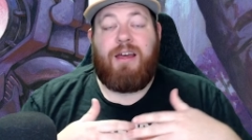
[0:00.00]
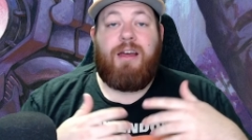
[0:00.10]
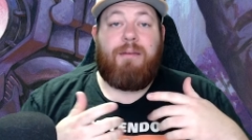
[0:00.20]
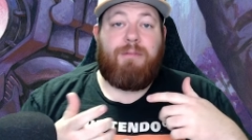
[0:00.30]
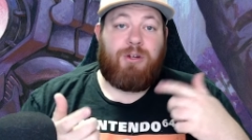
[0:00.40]

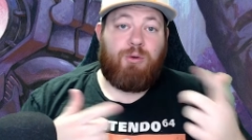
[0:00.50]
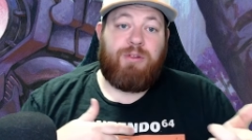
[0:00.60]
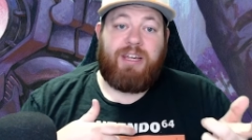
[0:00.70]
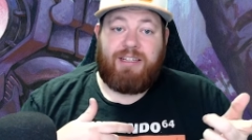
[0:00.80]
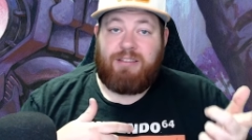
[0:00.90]
But the cool
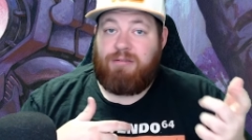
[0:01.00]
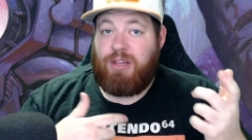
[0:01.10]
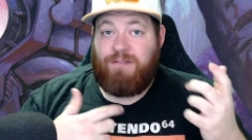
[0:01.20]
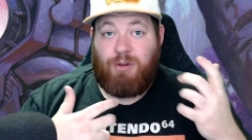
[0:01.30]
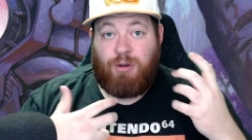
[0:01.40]
thing is
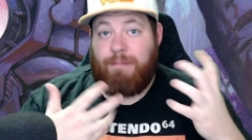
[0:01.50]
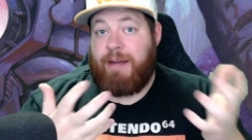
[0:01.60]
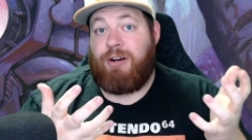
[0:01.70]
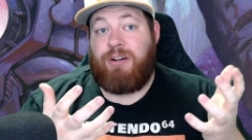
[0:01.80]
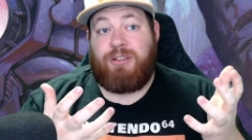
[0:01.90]
if your
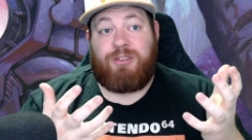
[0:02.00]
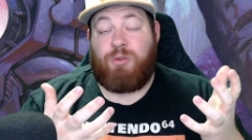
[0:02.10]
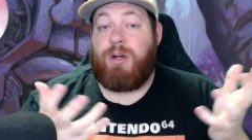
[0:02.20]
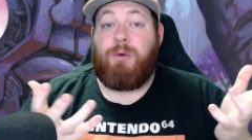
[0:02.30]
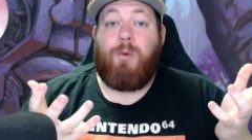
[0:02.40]
commander deals
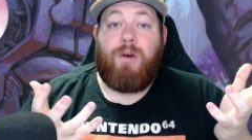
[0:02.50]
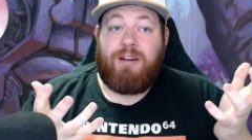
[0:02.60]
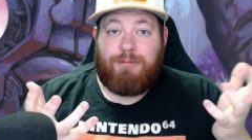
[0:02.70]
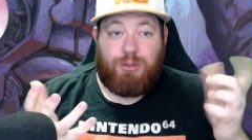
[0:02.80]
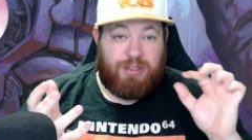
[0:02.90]

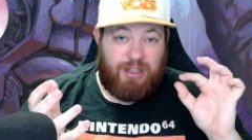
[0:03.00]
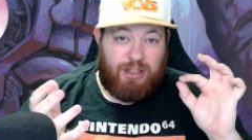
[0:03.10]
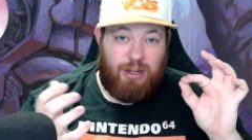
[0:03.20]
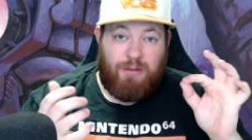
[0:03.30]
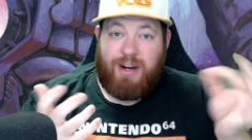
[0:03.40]
21, so just a
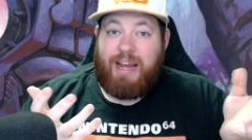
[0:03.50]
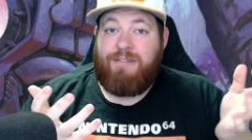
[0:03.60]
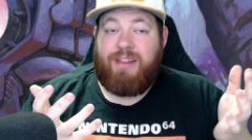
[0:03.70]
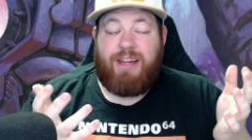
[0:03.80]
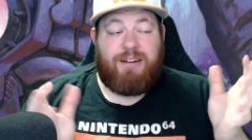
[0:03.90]
little over half
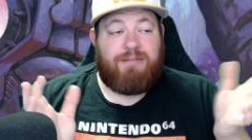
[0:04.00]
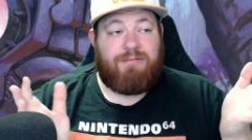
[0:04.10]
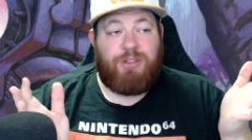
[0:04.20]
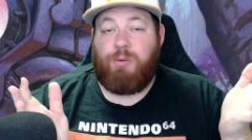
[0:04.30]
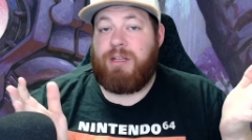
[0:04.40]
of that,
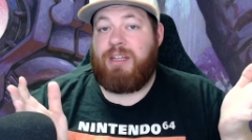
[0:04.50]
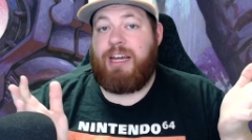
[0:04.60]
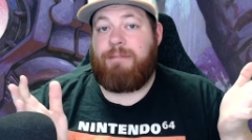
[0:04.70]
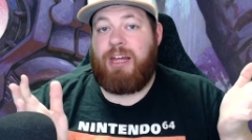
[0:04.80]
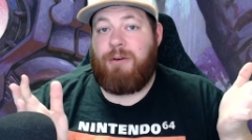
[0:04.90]
you win the
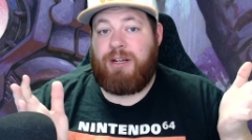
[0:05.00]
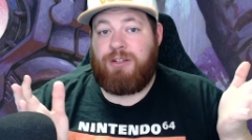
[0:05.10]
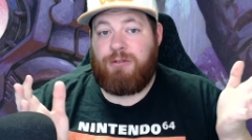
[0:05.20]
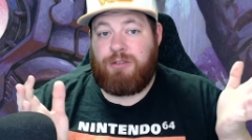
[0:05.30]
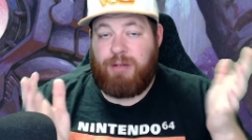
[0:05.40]
game that way
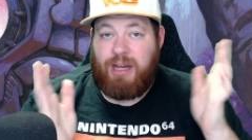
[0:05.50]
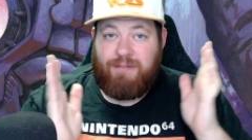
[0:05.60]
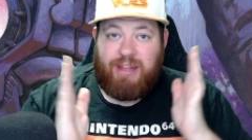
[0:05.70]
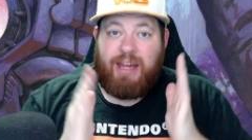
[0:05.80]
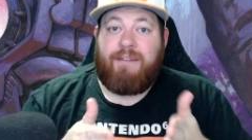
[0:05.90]
too. So we have
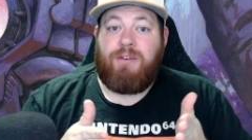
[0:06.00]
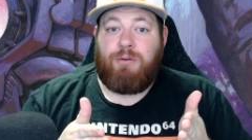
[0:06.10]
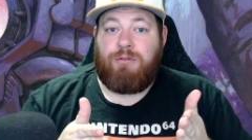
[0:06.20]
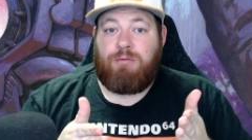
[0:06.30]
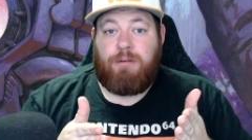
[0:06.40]
that avenue
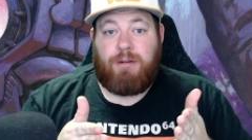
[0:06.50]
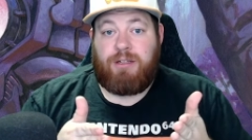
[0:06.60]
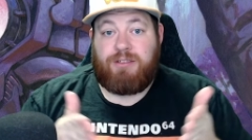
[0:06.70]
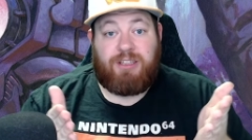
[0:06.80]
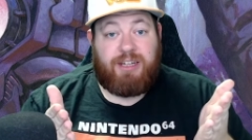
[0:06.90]
as well,
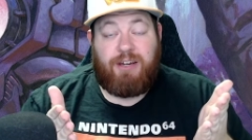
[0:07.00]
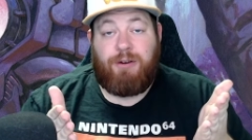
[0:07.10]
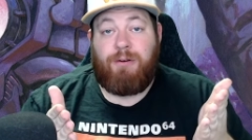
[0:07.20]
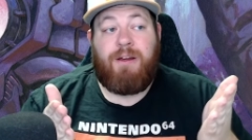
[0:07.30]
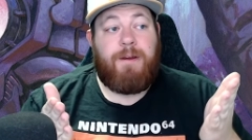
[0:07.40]
because
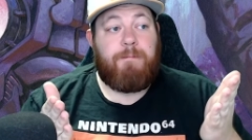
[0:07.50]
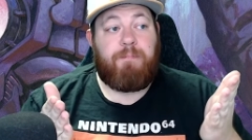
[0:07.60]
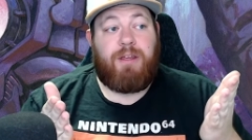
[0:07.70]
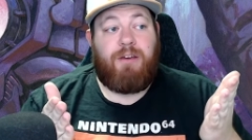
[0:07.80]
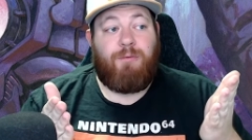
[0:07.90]
Taeko,
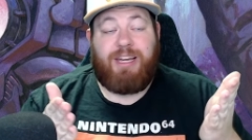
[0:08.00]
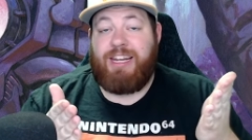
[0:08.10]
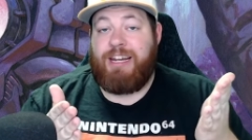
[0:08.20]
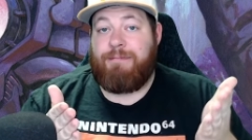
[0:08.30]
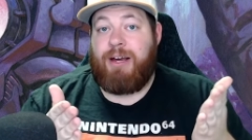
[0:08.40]
if we get
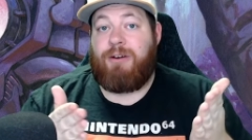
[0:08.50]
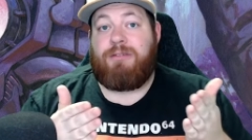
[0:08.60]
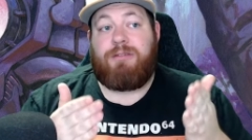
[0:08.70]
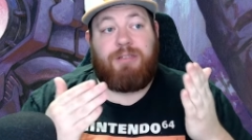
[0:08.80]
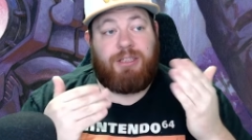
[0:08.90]
him
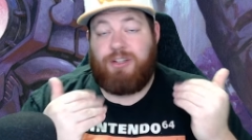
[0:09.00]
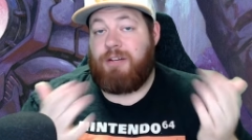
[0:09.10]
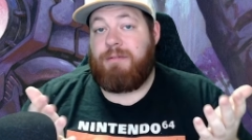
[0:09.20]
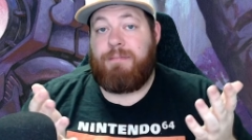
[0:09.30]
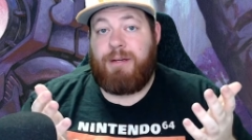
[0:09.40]
out, he's going to
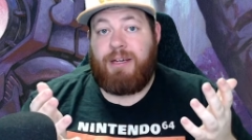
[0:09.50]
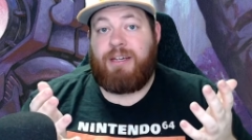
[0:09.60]
be big.